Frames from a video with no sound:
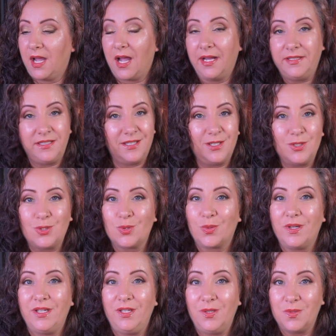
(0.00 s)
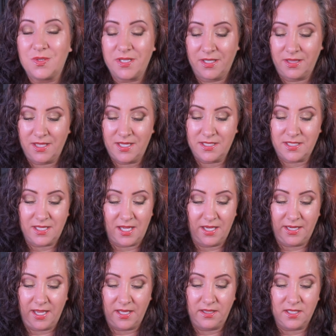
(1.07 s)
I did enjoy using this.
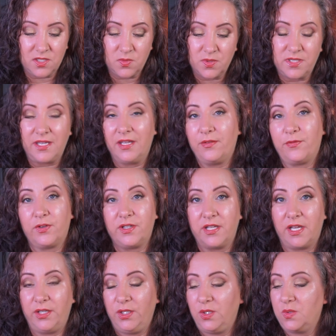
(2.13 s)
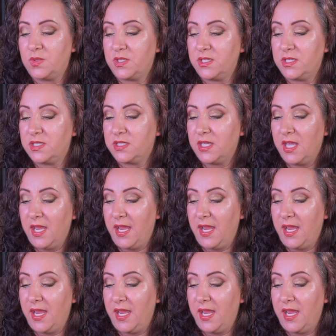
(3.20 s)
Again, this was in for ten uses,